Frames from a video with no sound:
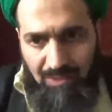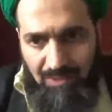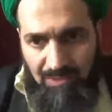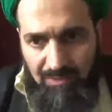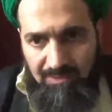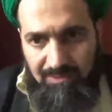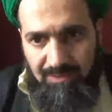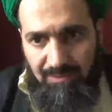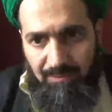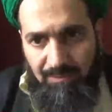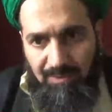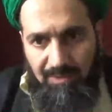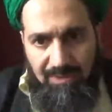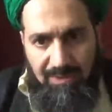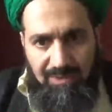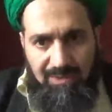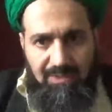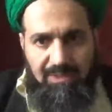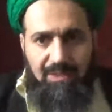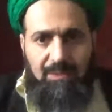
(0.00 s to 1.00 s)

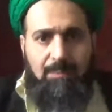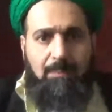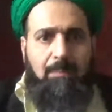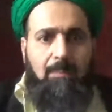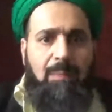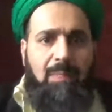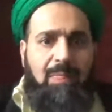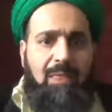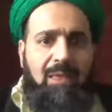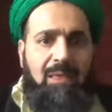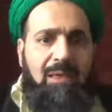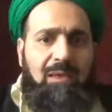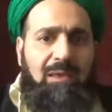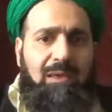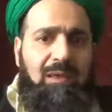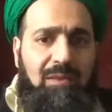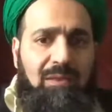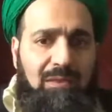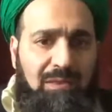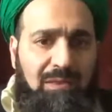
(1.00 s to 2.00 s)
Similarly,
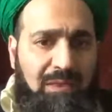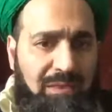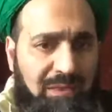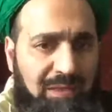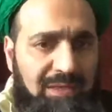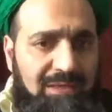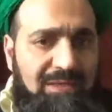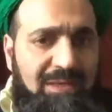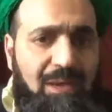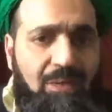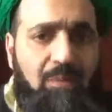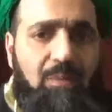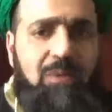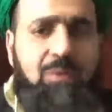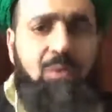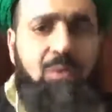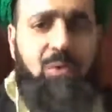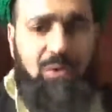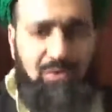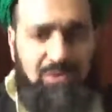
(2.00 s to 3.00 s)
things that we're
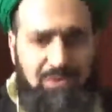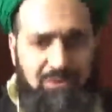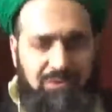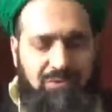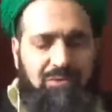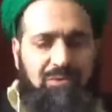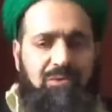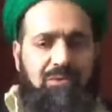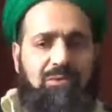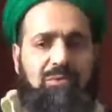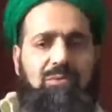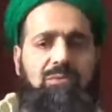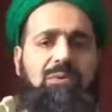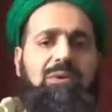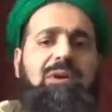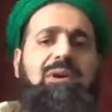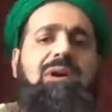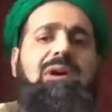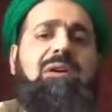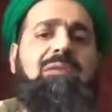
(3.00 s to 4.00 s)
ordered to do
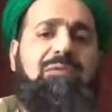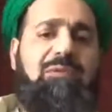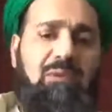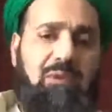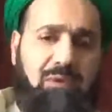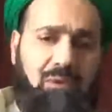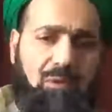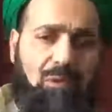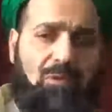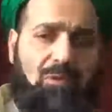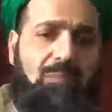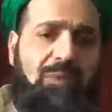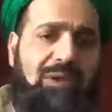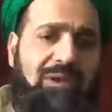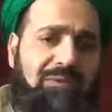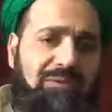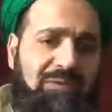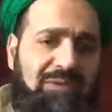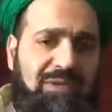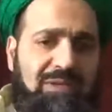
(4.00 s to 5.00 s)
are for our own
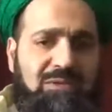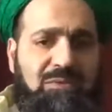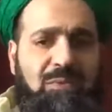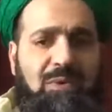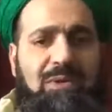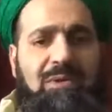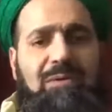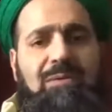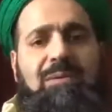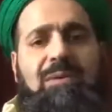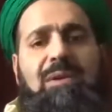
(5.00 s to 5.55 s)
benefit as well.